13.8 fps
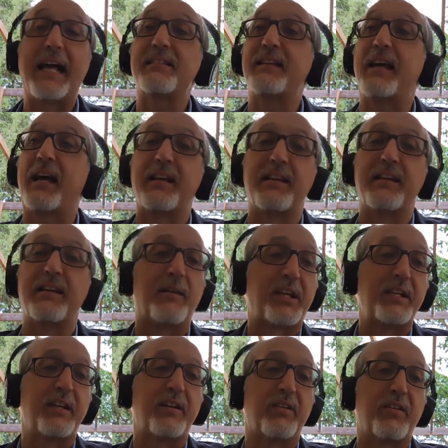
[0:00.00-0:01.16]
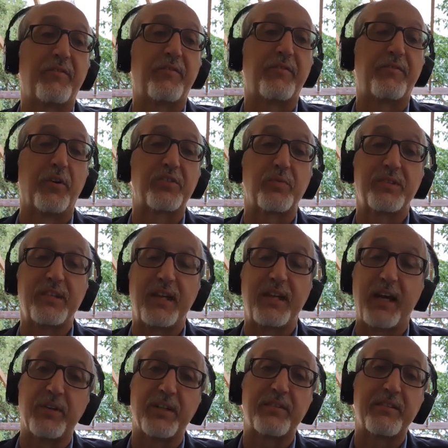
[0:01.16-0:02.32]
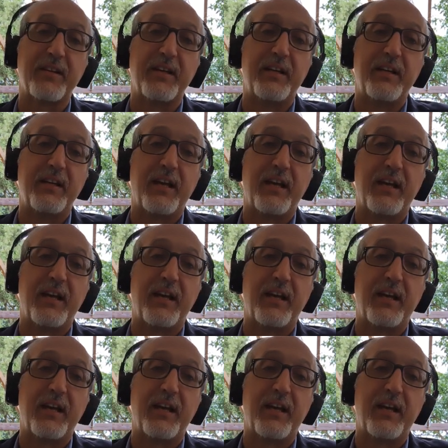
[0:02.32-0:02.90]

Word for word: Last academic year, the focus was Auschwitz,